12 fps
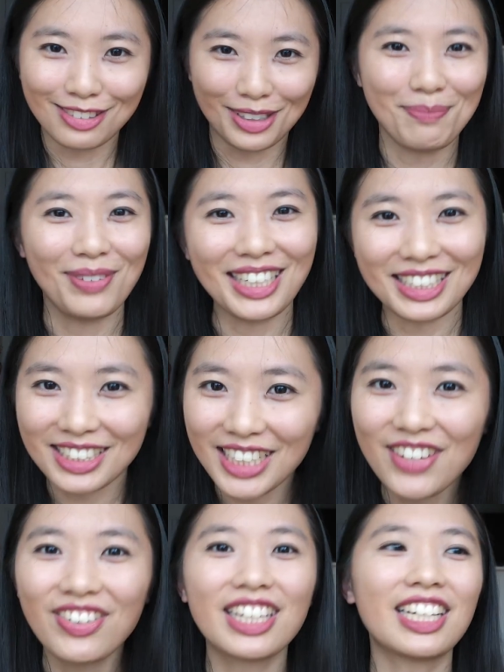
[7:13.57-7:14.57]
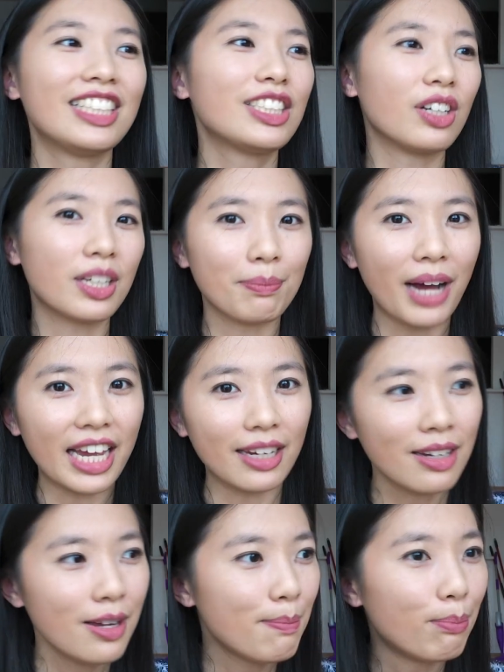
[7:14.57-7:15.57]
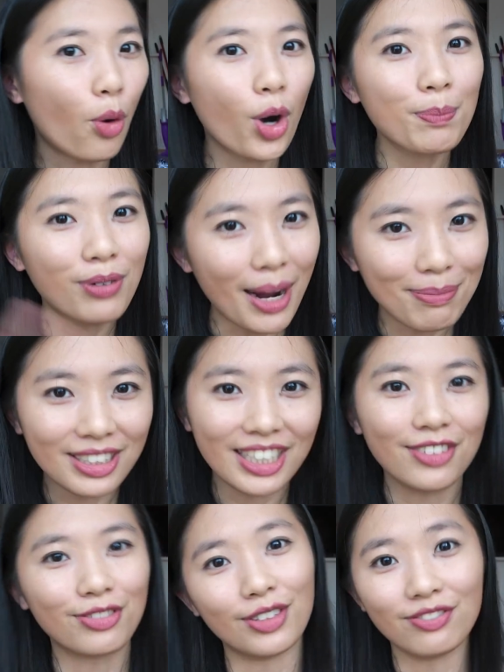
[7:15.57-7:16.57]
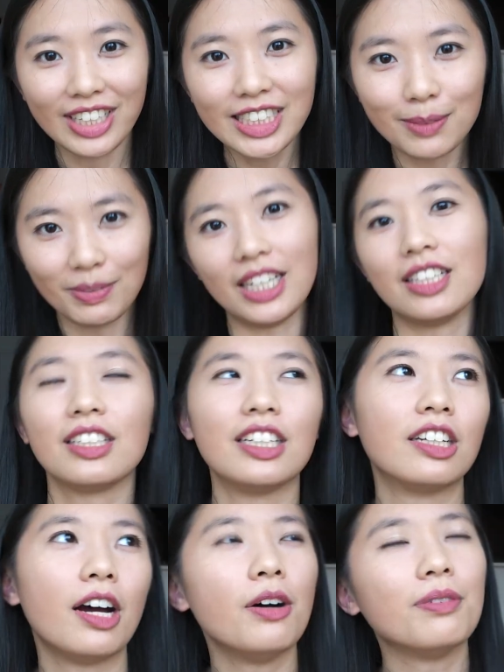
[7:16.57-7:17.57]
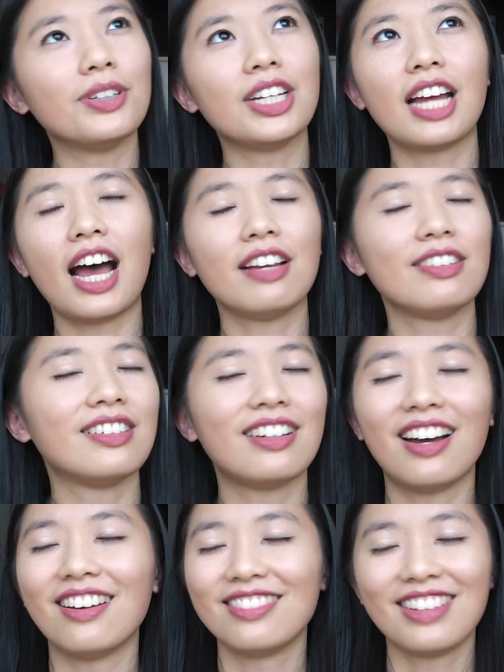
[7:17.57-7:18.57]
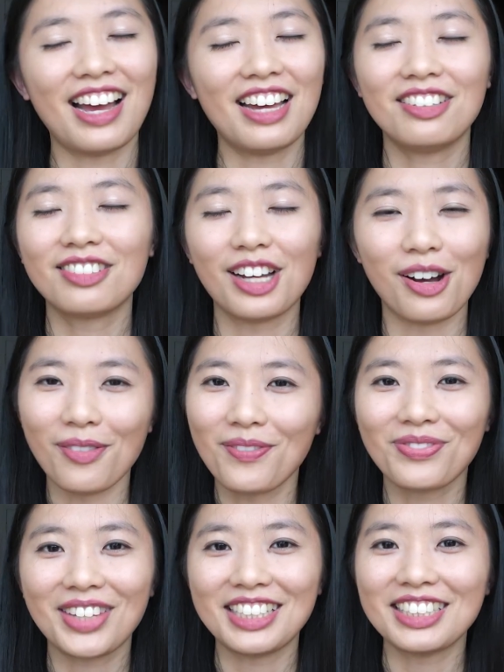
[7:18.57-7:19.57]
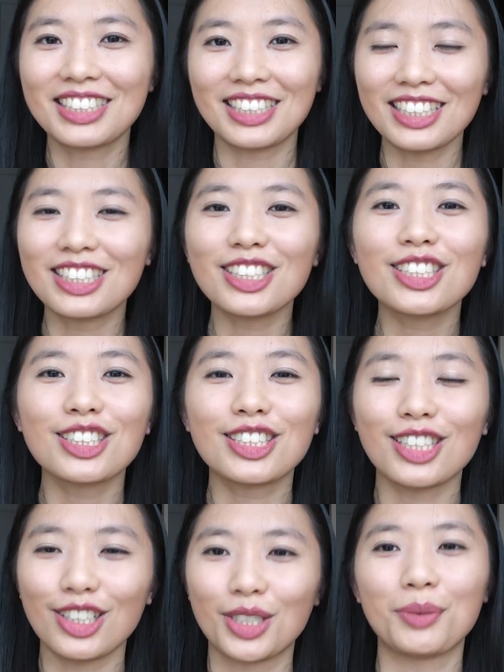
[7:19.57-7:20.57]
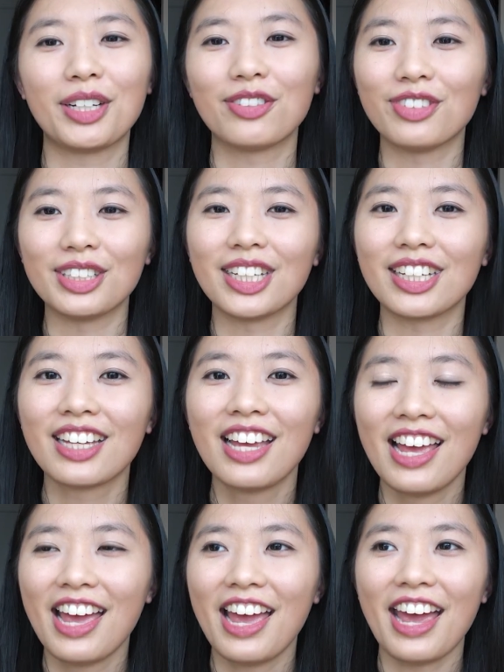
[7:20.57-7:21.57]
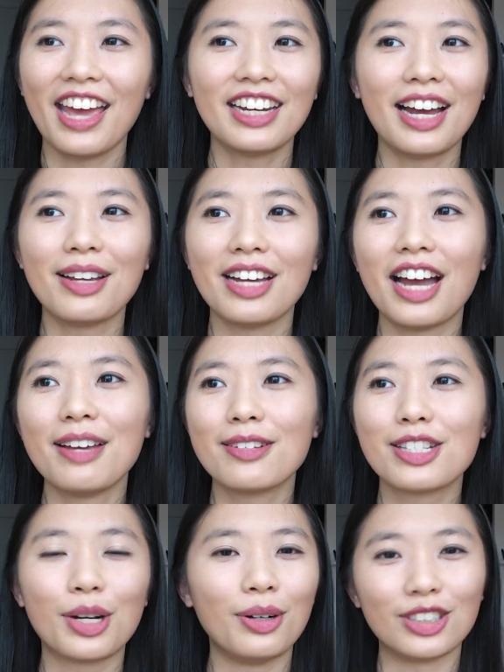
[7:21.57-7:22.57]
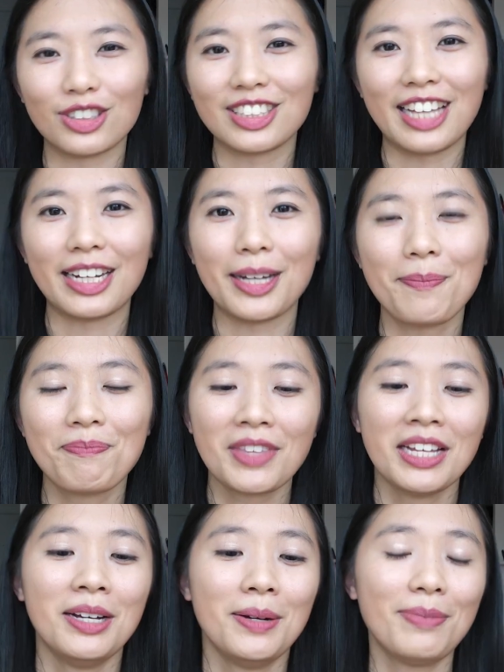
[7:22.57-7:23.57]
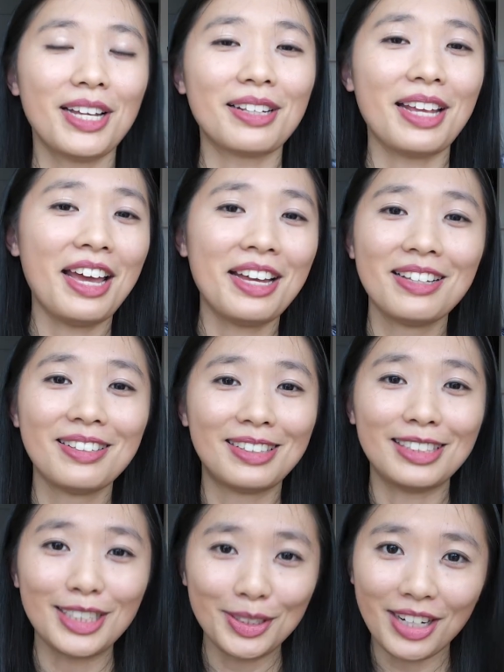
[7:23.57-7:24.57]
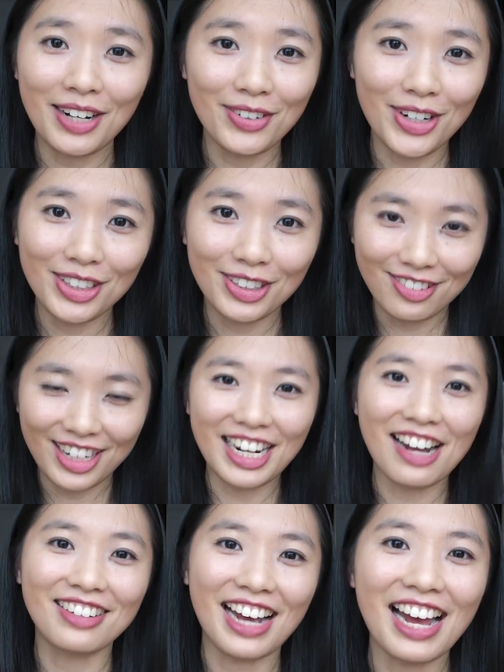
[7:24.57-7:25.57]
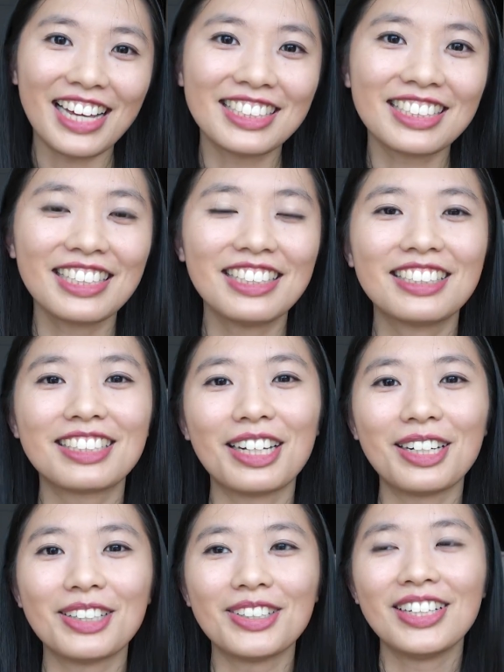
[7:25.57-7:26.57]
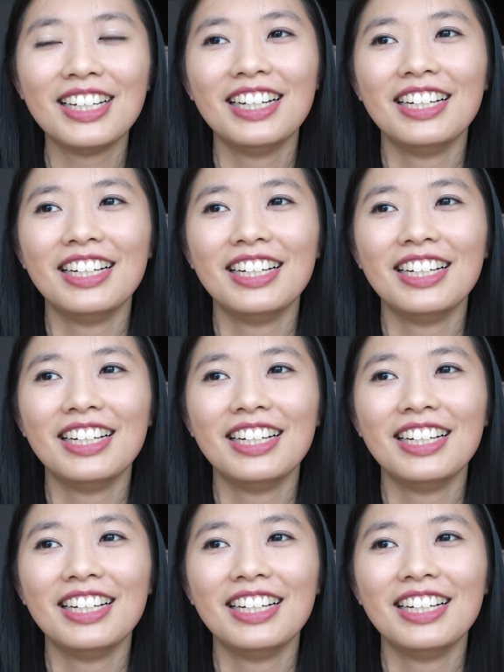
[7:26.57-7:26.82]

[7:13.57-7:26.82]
scrimping and saving again so I can buy more property for investment, you know? But I, I don't know. It's, it's just such a weird feeling and I, I don't understand it. But eh, this is what I'm going through right now, guys. So